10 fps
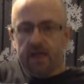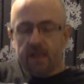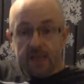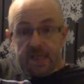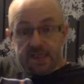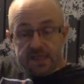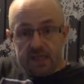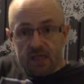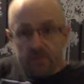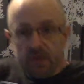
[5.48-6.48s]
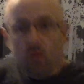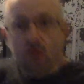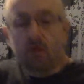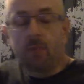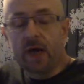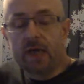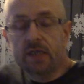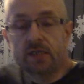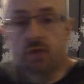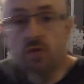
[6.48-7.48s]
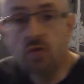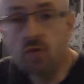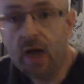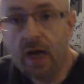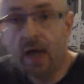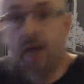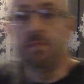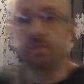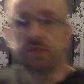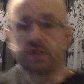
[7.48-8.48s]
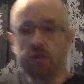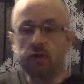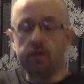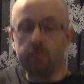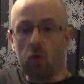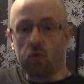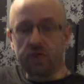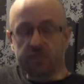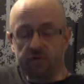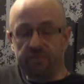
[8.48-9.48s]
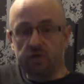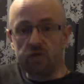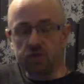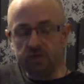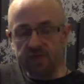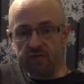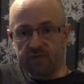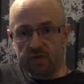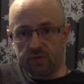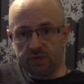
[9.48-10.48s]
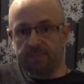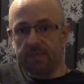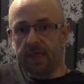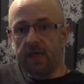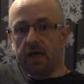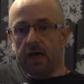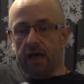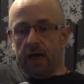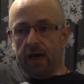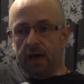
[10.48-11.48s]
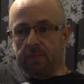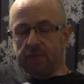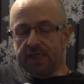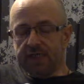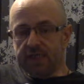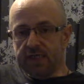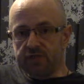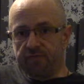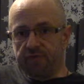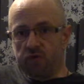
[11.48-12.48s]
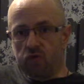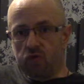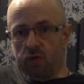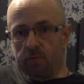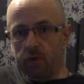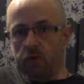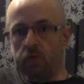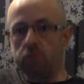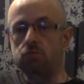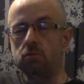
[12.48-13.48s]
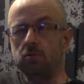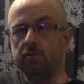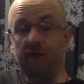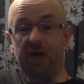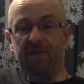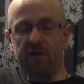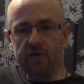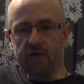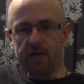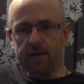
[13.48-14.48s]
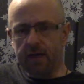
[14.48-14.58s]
ladies and gentlemen. Welcome back to Stuart the Bold Whisky Reviewer's Whisky Reviews. This is review number 5, I think.